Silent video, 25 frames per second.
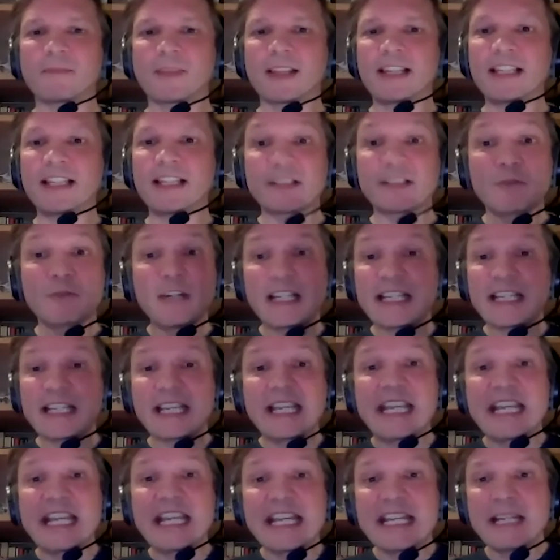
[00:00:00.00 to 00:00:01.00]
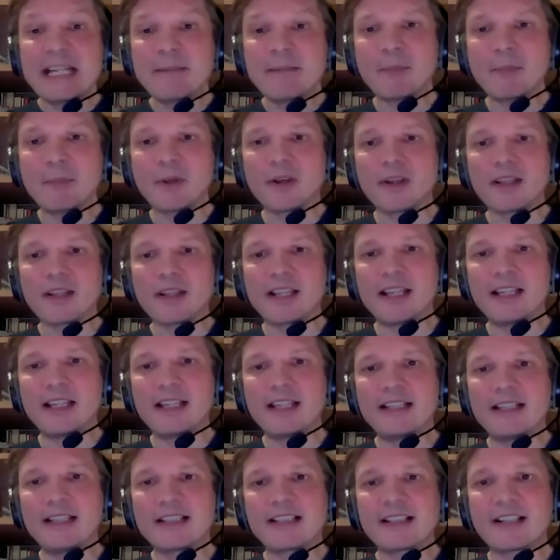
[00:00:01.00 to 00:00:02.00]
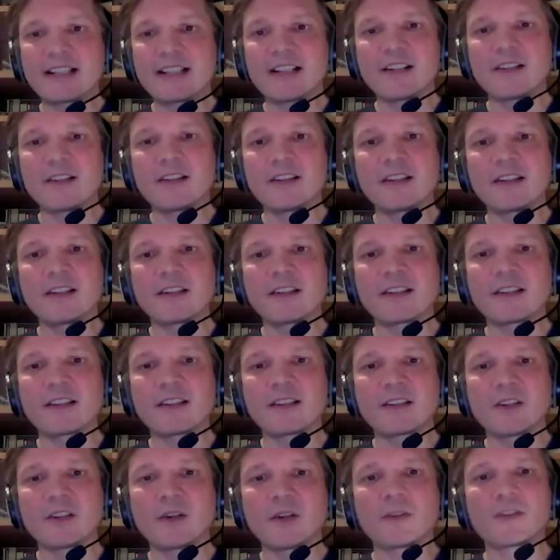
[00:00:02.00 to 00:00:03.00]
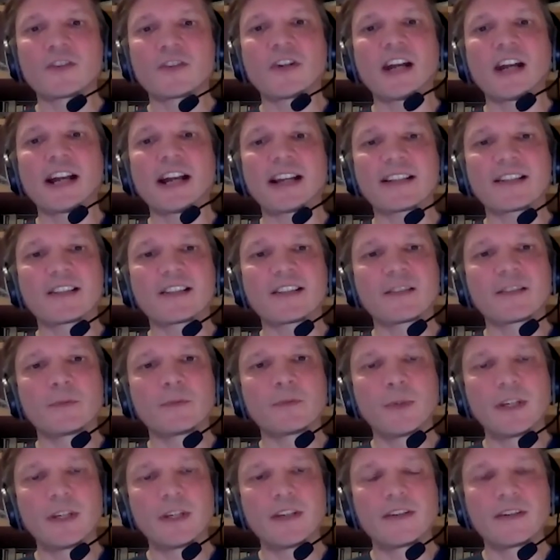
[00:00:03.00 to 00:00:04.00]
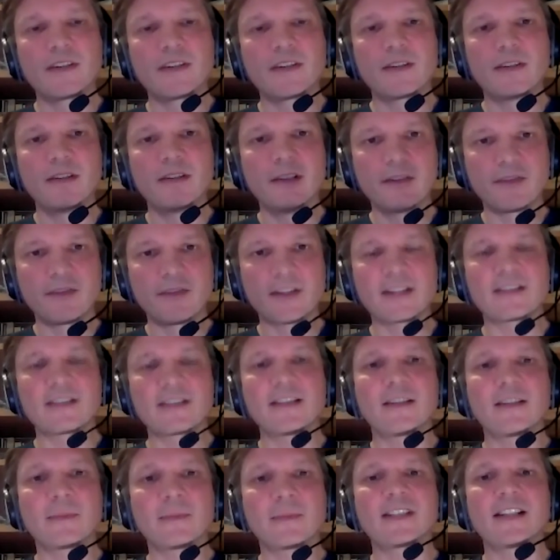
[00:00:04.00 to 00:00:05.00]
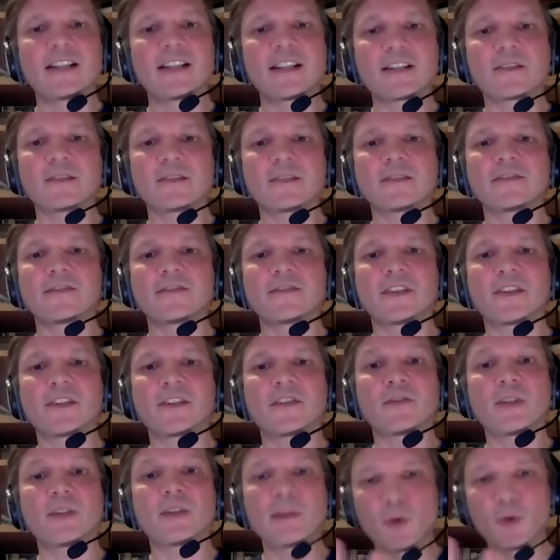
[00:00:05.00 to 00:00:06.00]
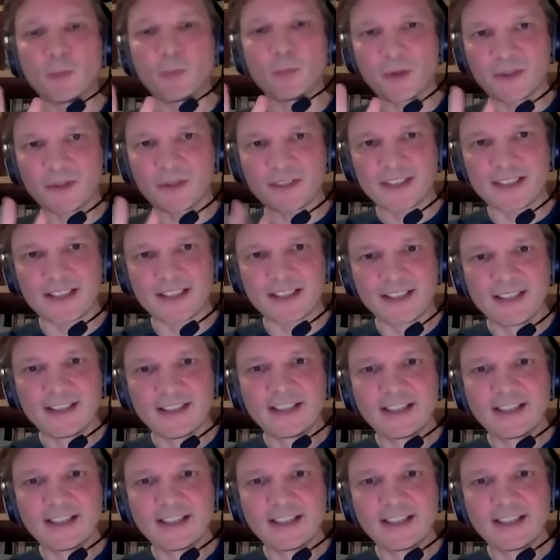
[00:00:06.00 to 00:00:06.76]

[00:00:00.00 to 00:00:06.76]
He's really keen, but he's still under contract with Le 20e siècle for 3 more books.